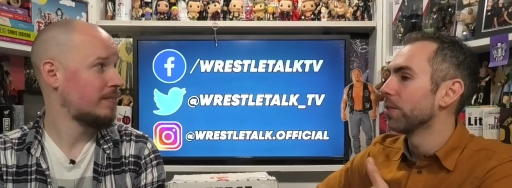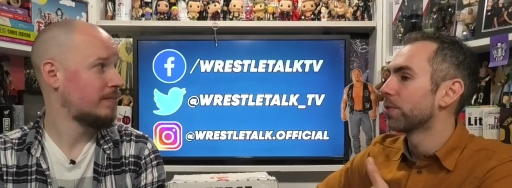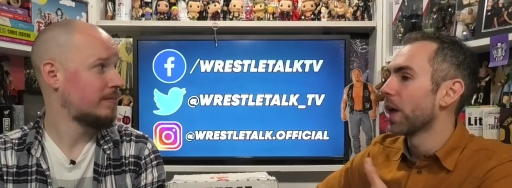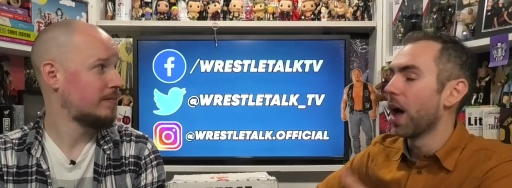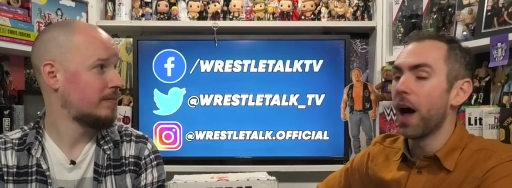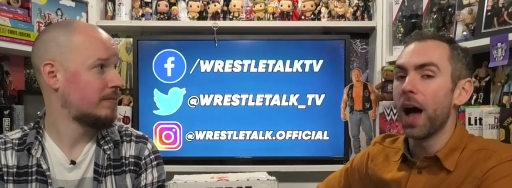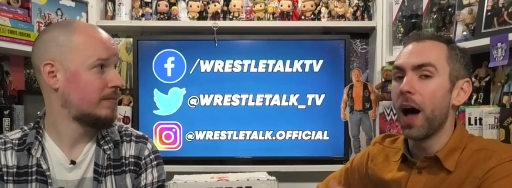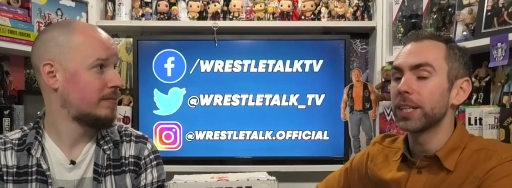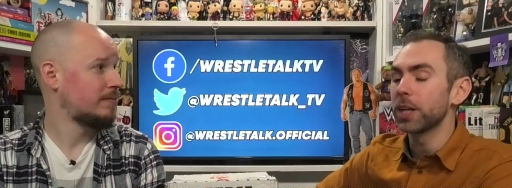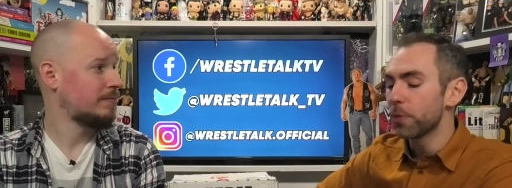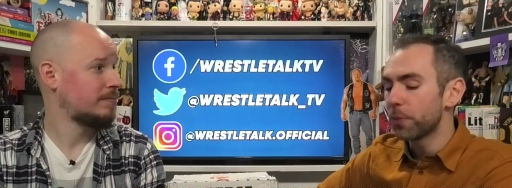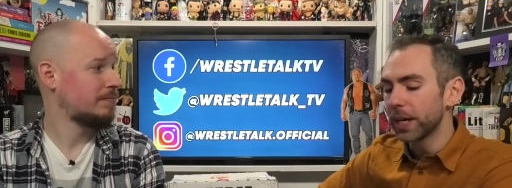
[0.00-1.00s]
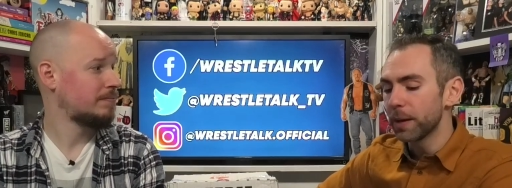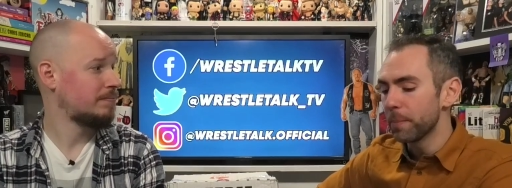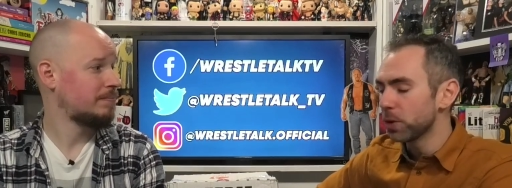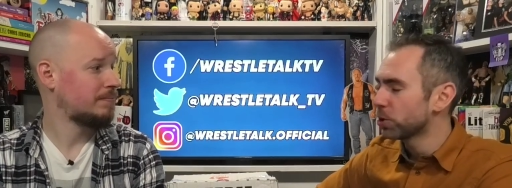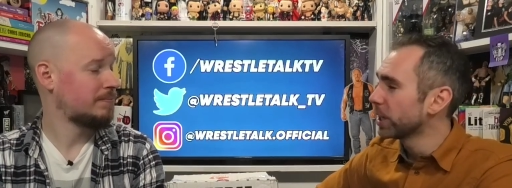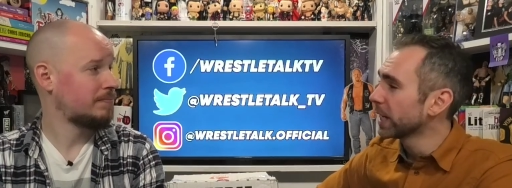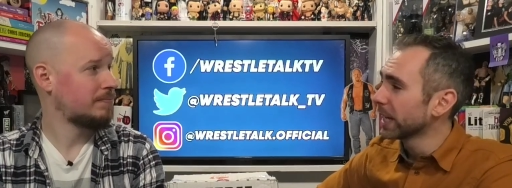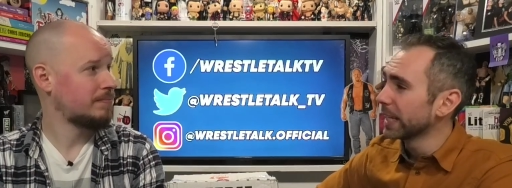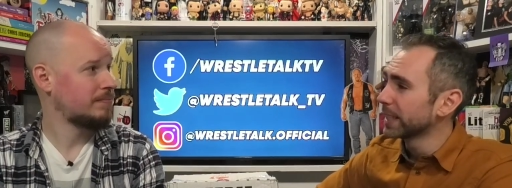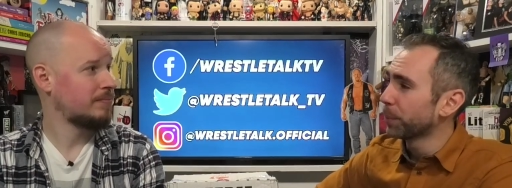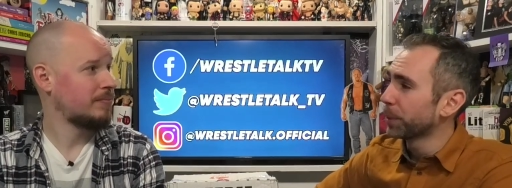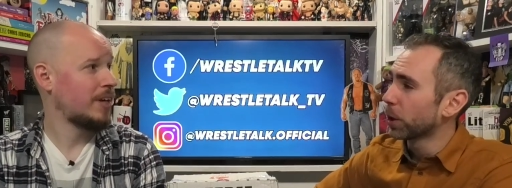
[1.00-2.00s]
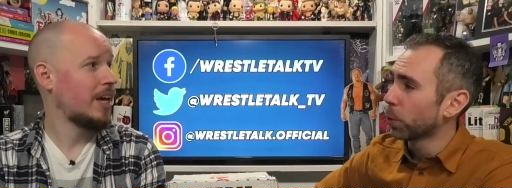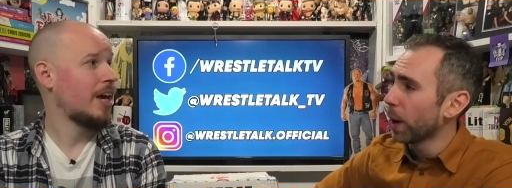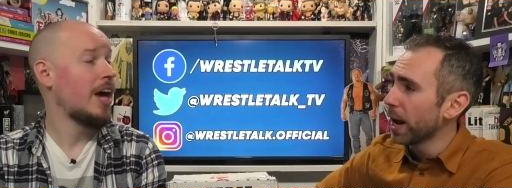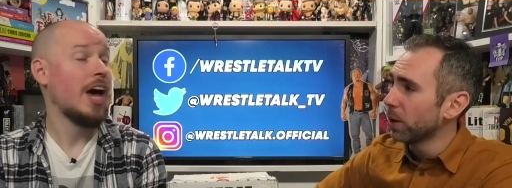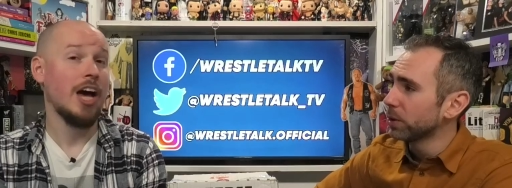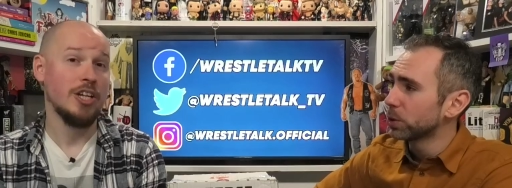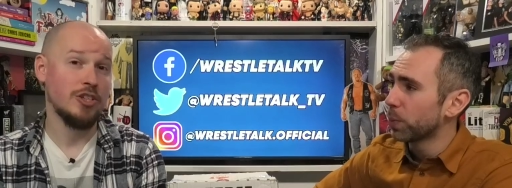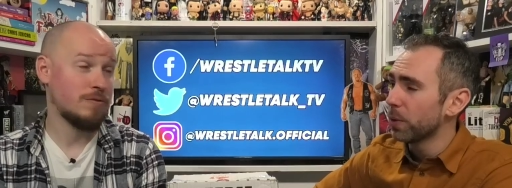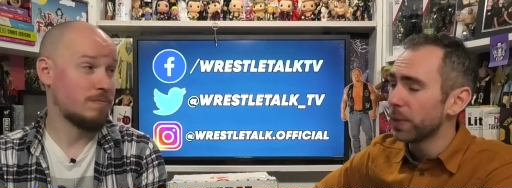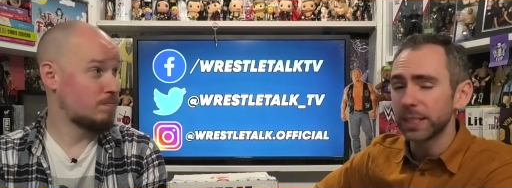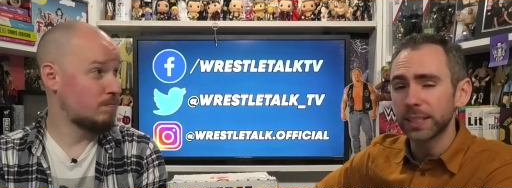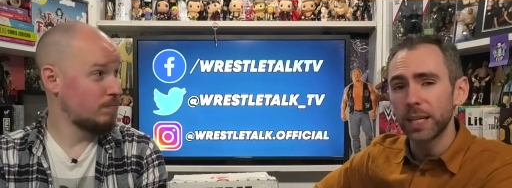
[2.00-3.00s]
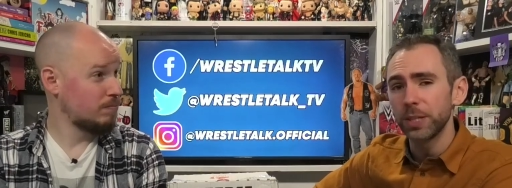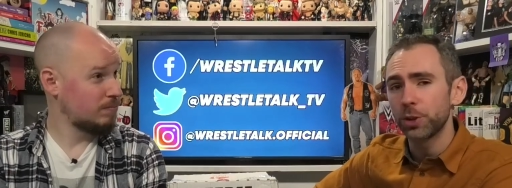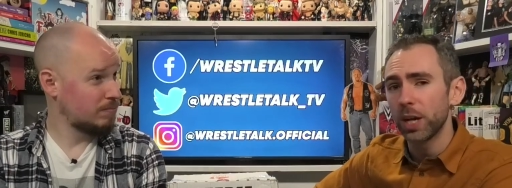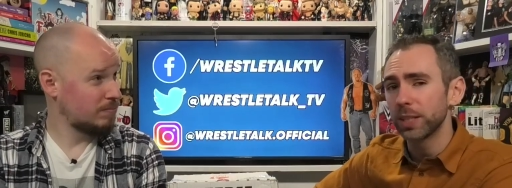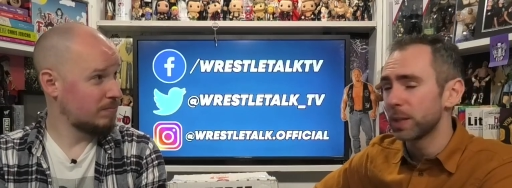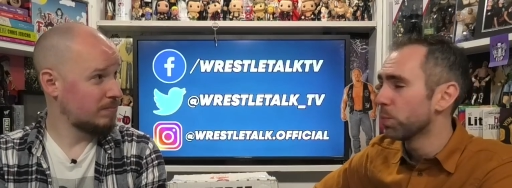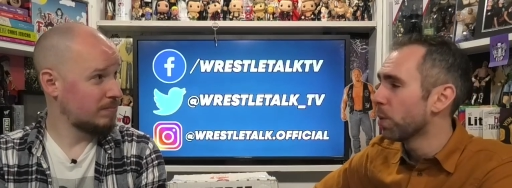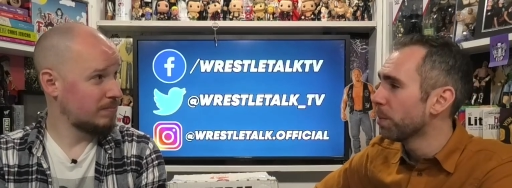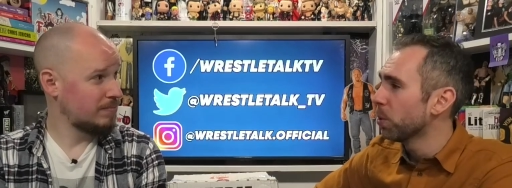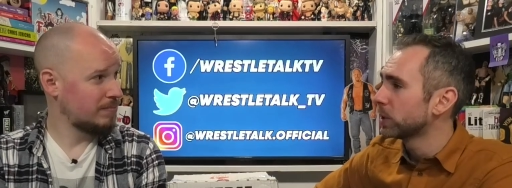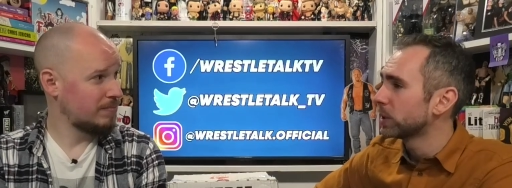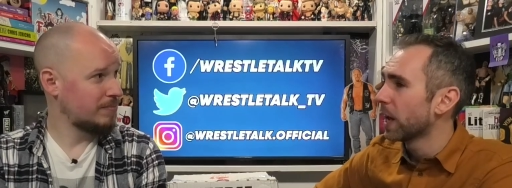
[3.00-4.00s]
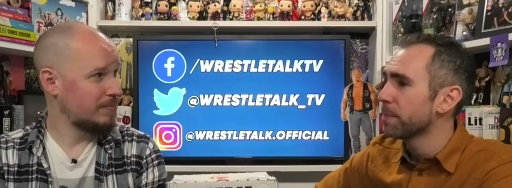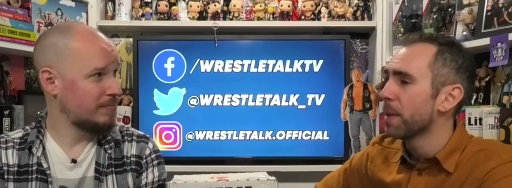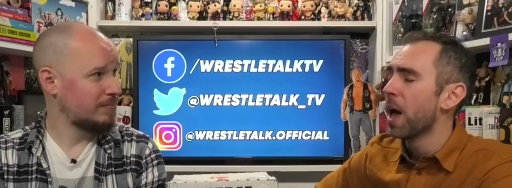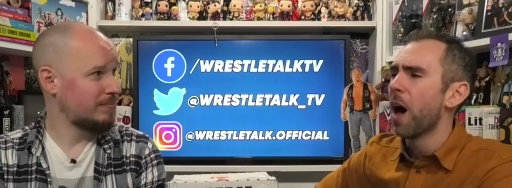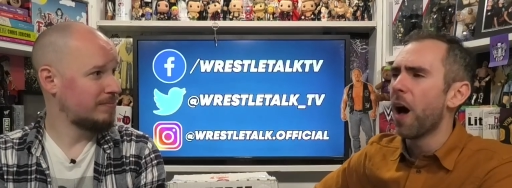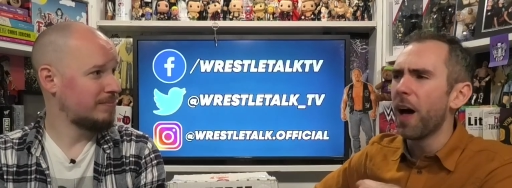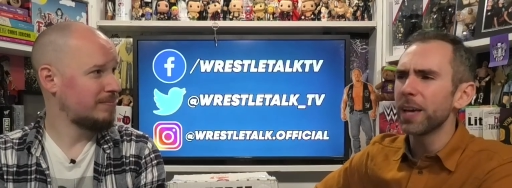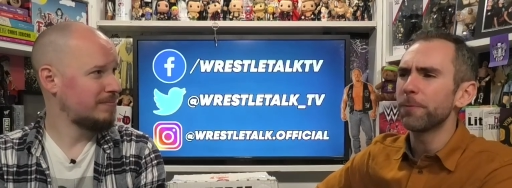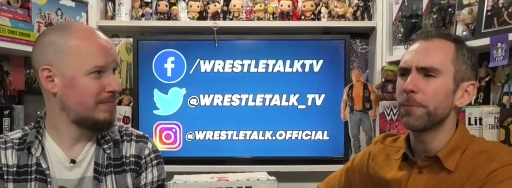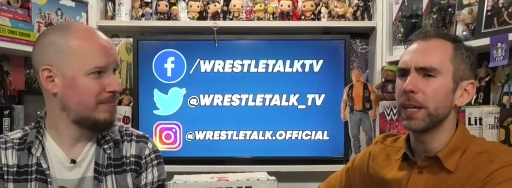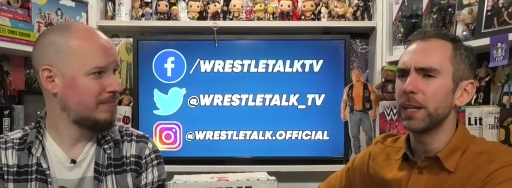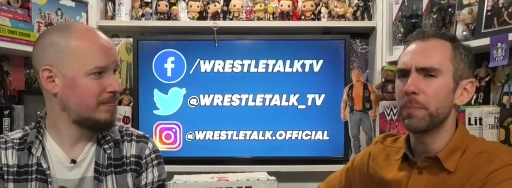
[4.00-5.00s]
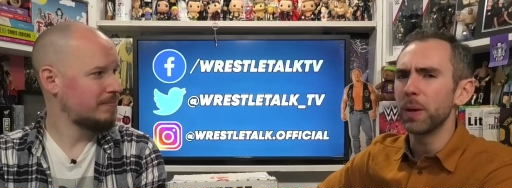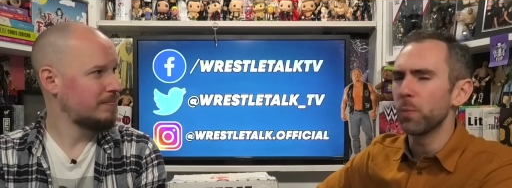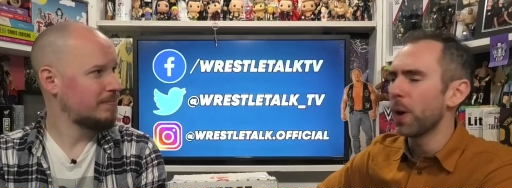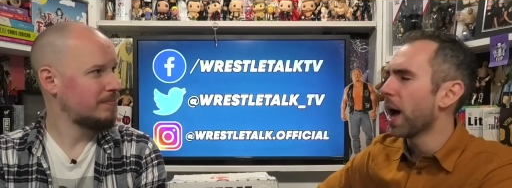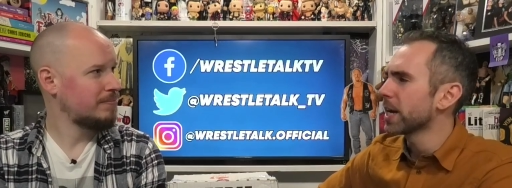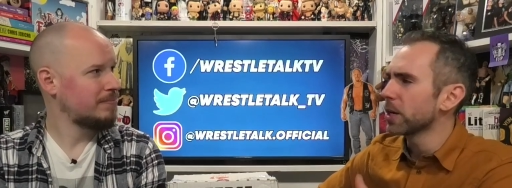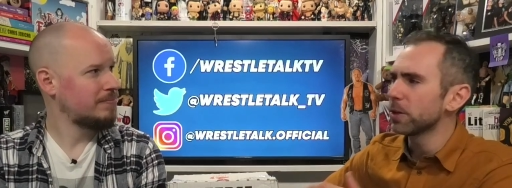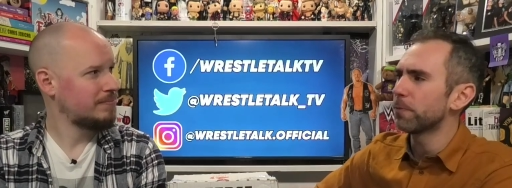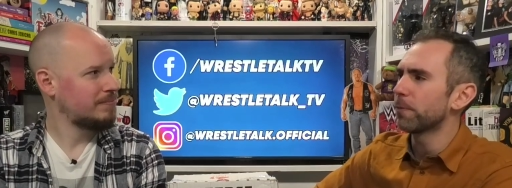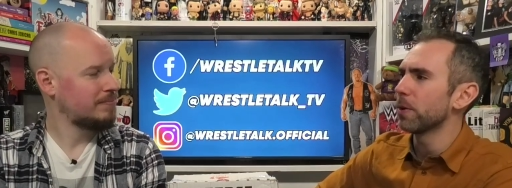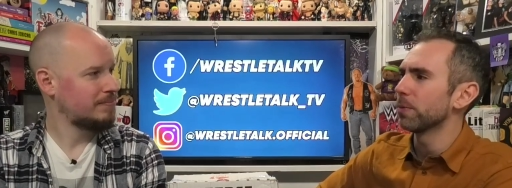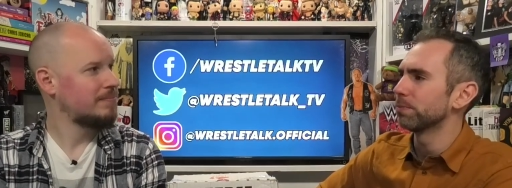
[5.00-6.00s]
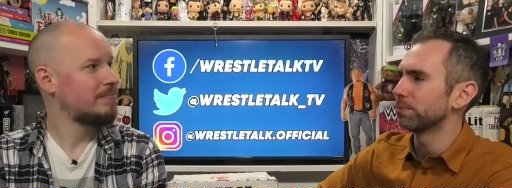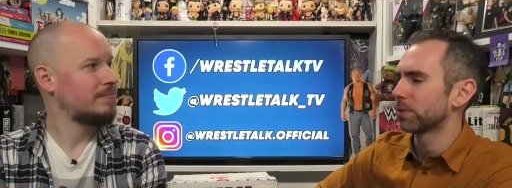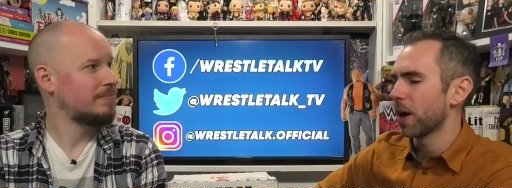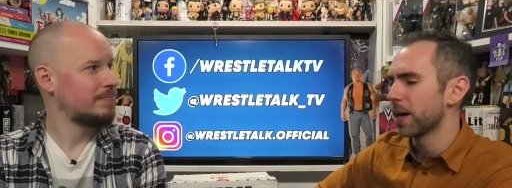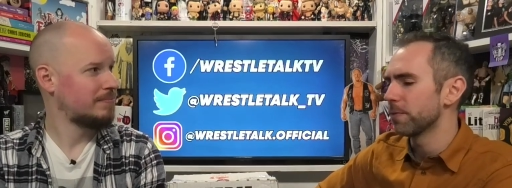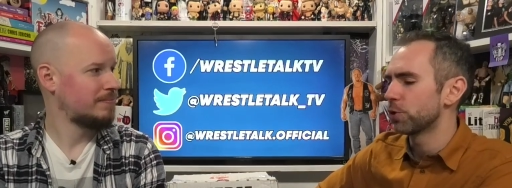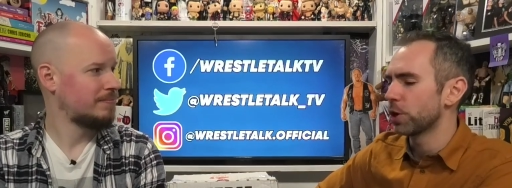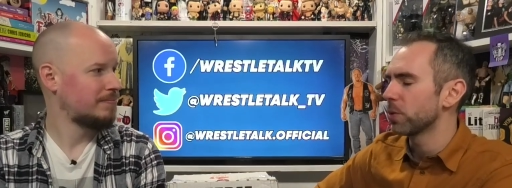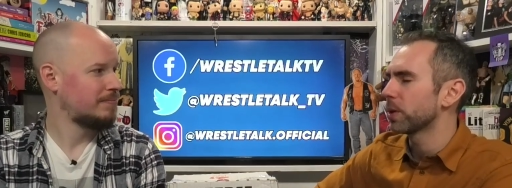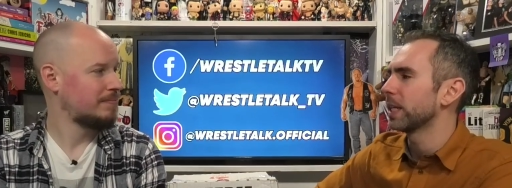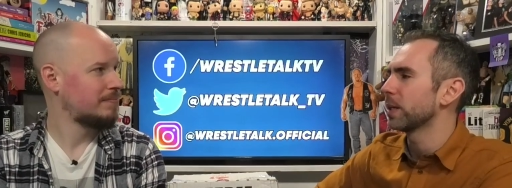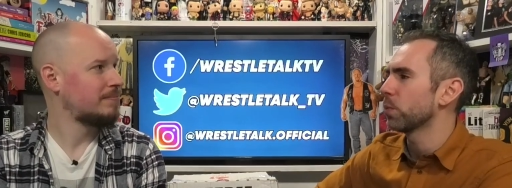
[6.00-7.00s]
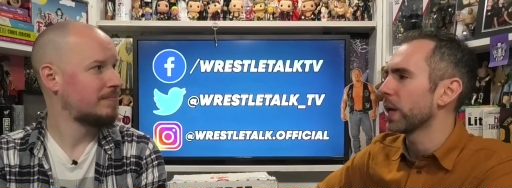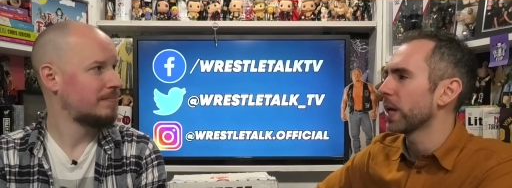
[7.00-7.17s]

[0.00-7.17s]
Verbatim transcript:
Speaker 1: I don't think it emotionally connected with the crowd as well. They started chanting one more time. I feel a bit... I know you felt kind of jokingly weird